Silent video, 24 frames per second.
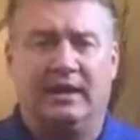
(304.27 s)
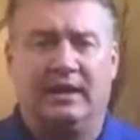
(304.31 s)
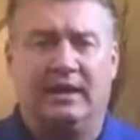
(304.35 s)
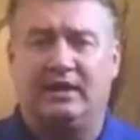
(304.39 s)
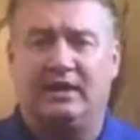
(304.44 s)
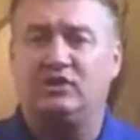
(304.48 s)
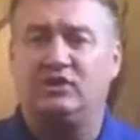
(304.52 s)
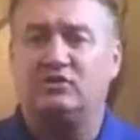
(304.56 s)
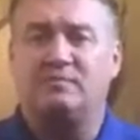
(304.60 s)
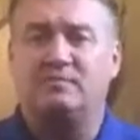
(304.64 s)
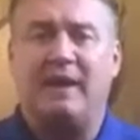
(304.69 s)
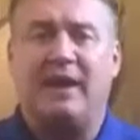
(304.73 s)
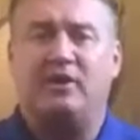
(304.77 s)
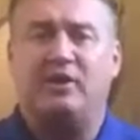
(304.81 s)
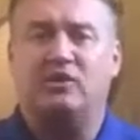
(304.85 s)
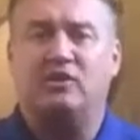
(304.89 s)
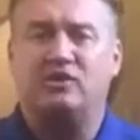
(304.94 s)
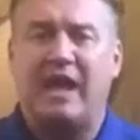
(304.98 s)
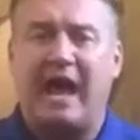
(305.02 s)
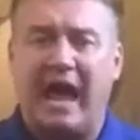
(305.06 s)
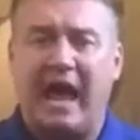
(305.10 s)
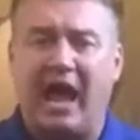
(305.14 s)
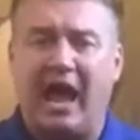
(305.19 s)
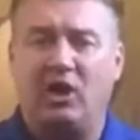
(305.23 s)
It just
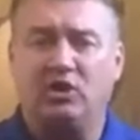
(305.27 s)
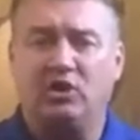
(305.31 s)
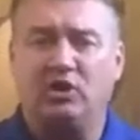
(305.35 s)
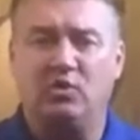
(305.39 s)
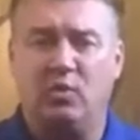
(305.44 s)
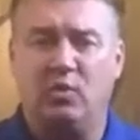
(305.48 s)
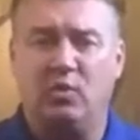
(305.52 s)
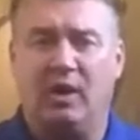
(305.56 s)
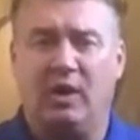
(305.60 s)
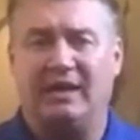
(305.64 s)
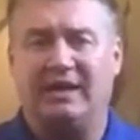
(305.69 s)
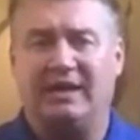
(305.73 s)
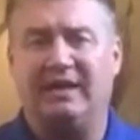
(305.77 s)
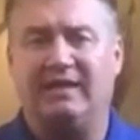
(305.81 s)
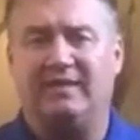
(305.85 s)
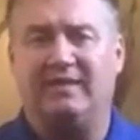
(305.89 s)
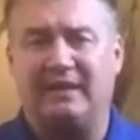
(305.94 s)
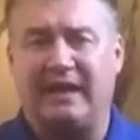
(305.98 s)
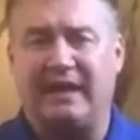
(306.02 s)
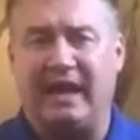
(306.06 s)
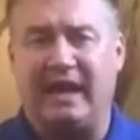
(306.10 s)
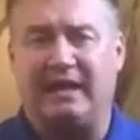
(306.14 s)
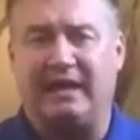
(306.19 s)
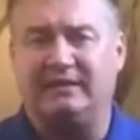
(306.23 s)
matters how you want to get
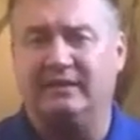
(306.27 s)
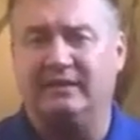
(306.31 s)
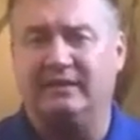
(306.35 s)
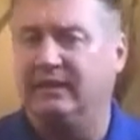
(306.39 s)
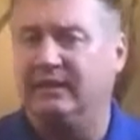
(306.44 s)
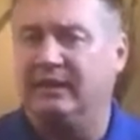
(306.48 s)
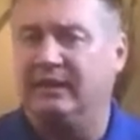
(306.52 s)
that.